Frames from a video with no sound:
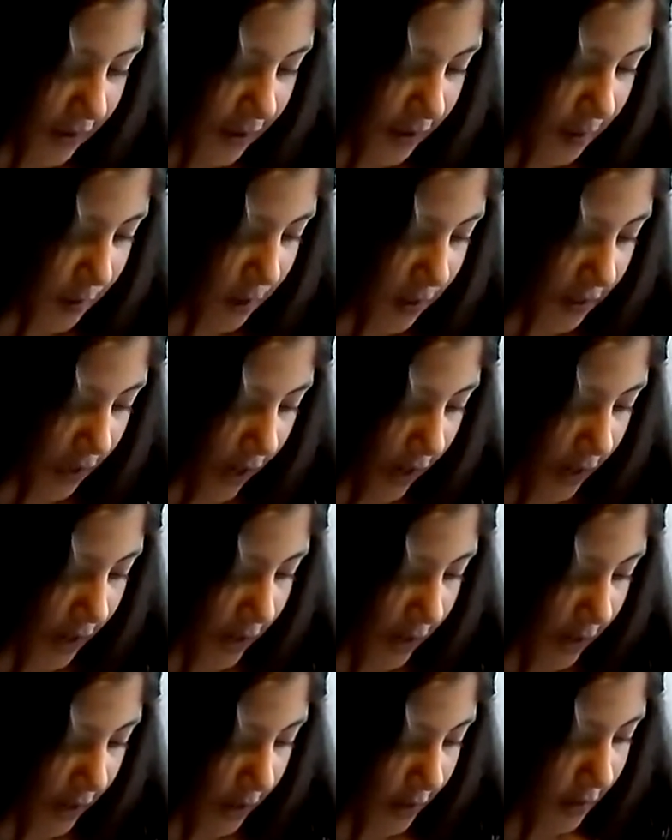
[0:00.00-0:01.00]
This is my
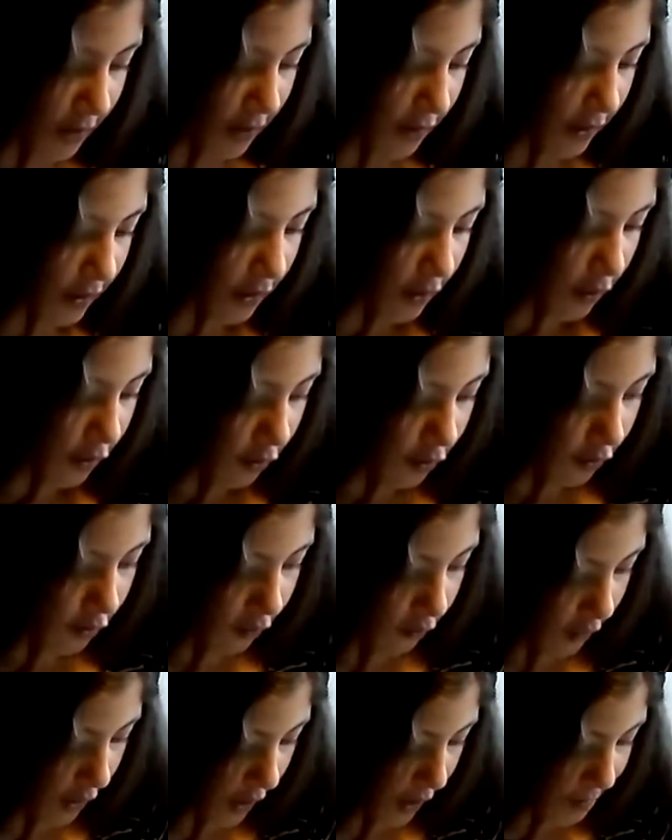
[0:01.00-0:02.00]
technique.
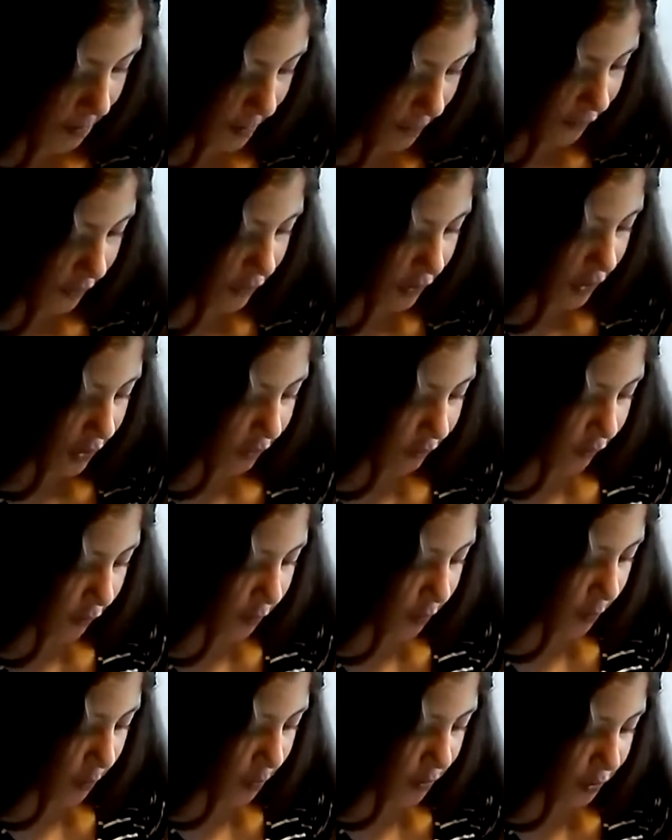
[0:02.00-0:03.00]
Grab everything
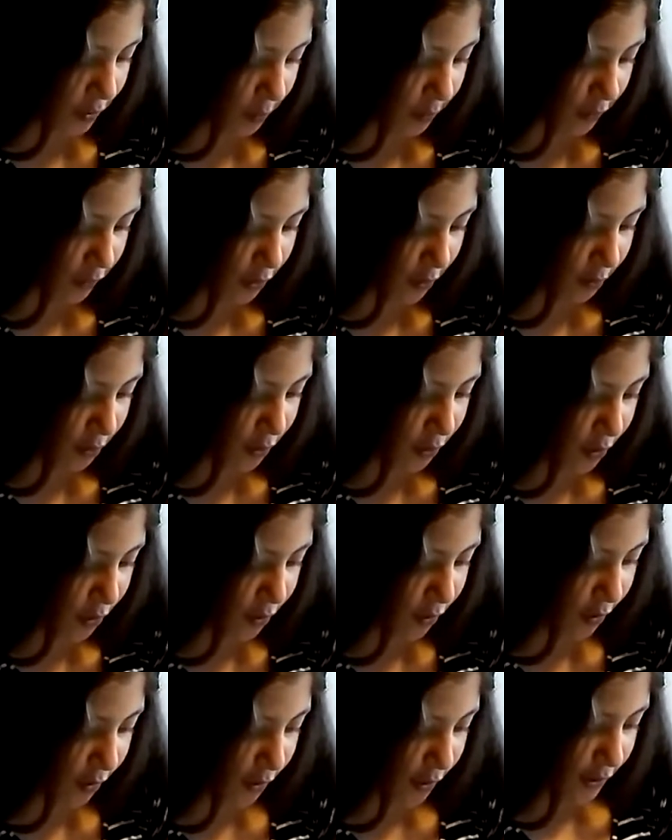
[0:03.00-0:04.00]
from the bottom of the
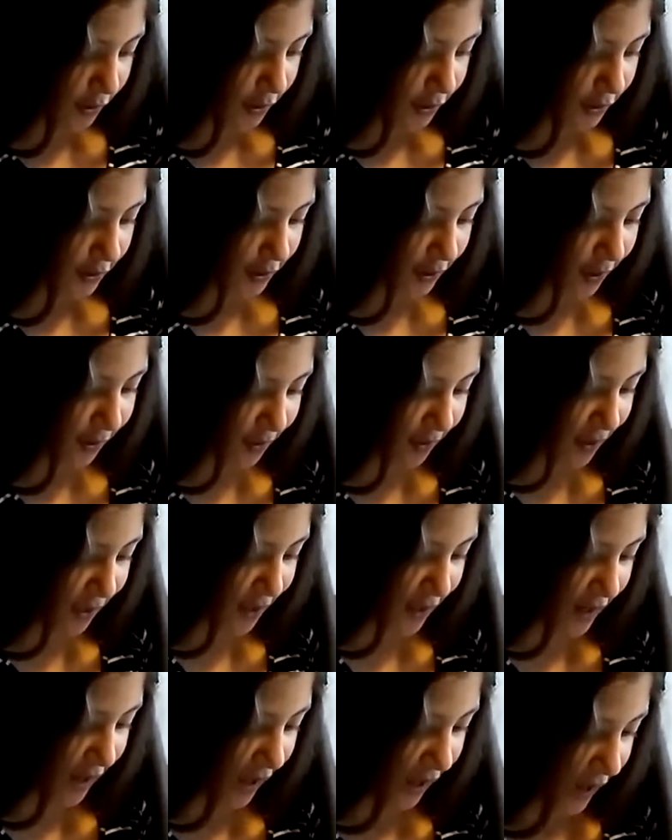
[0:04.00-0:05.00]
bowl, stir
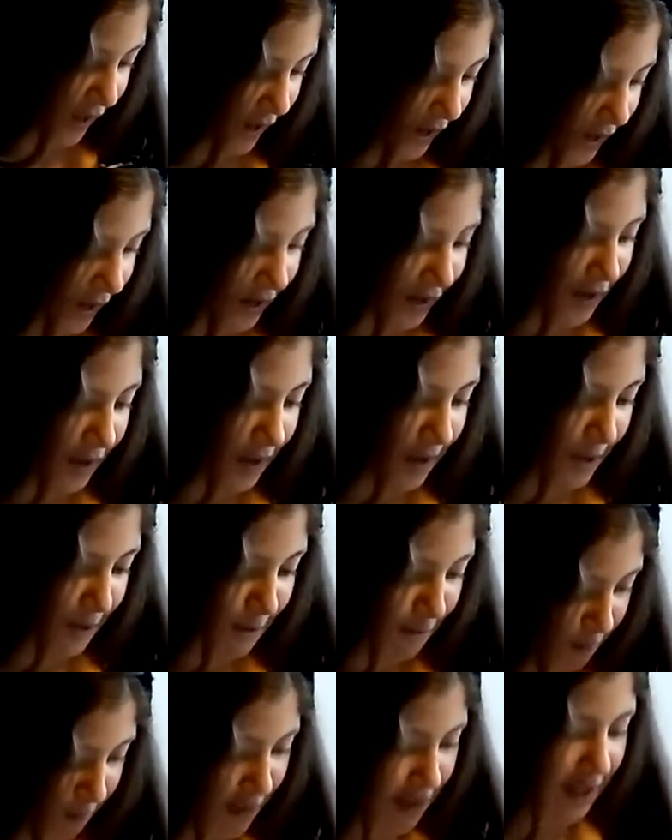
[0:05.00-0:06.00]
it in, and
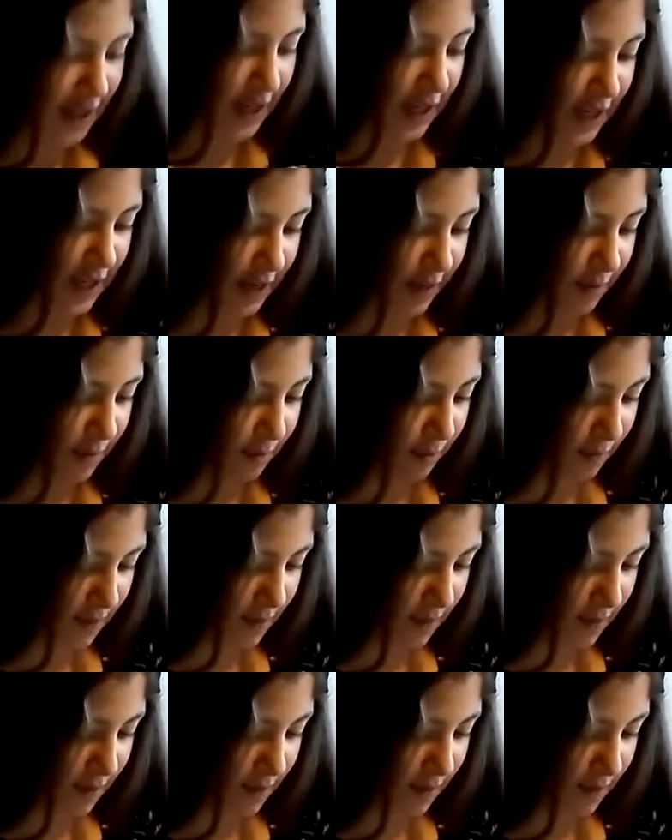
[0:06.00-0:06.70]
mix it.